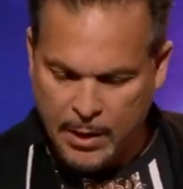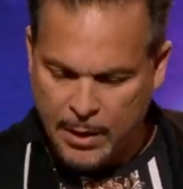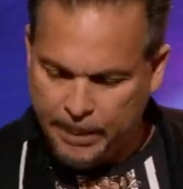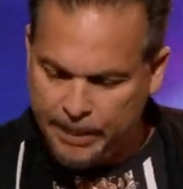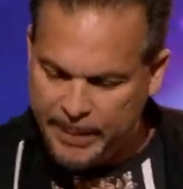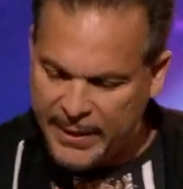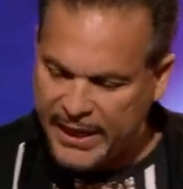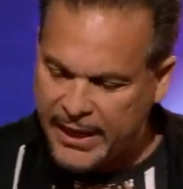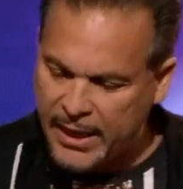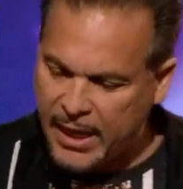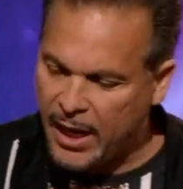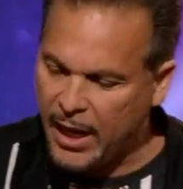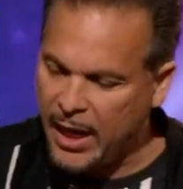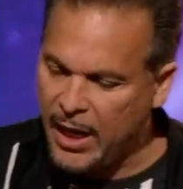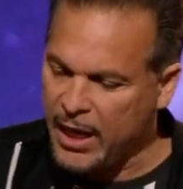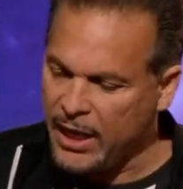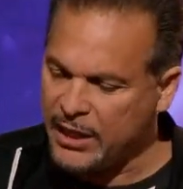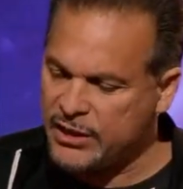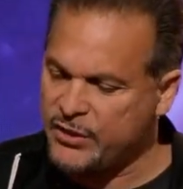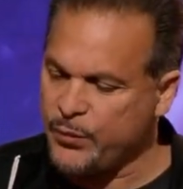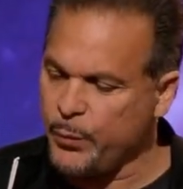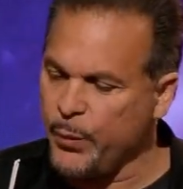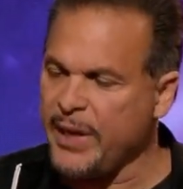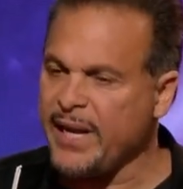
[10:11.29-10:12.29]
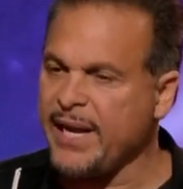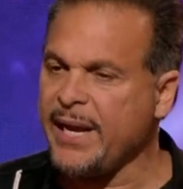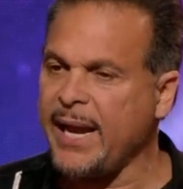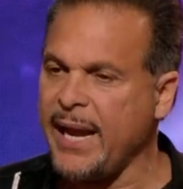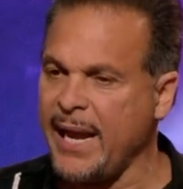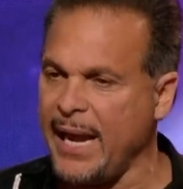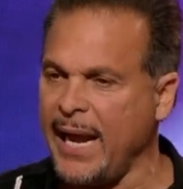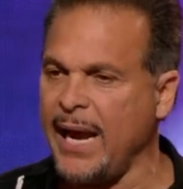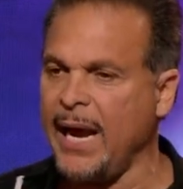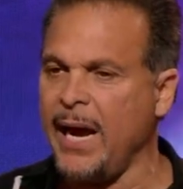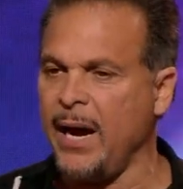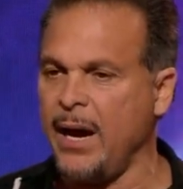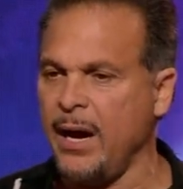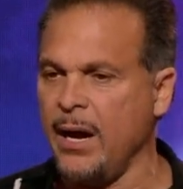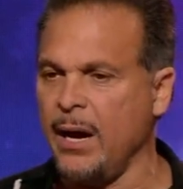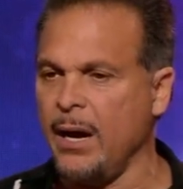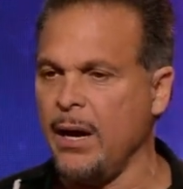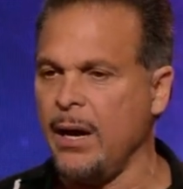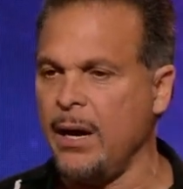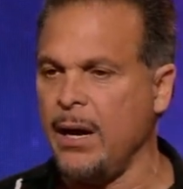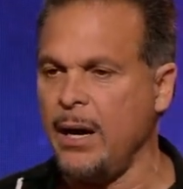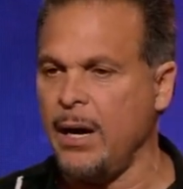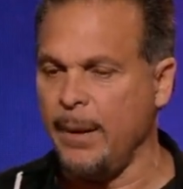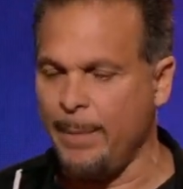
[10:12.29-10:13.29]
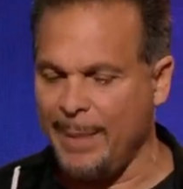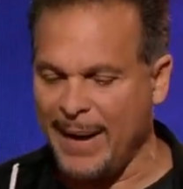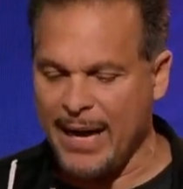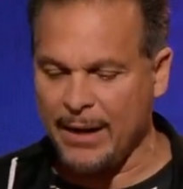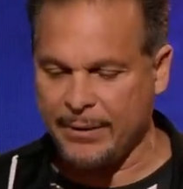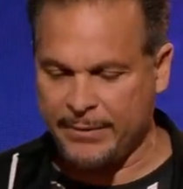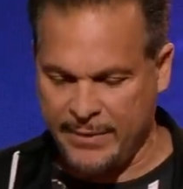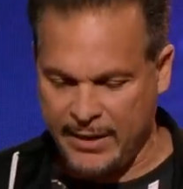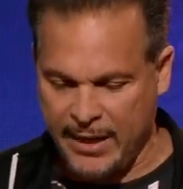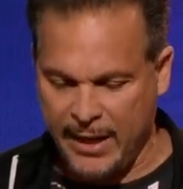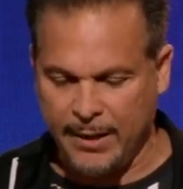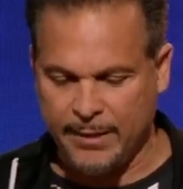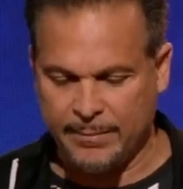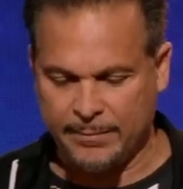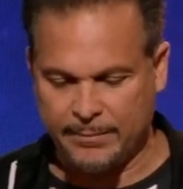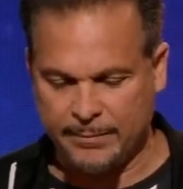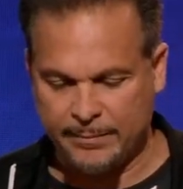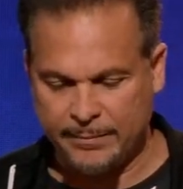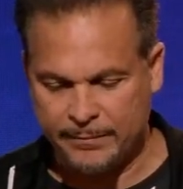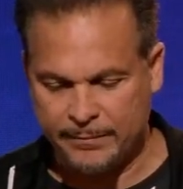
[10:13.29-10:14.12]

Because we care about them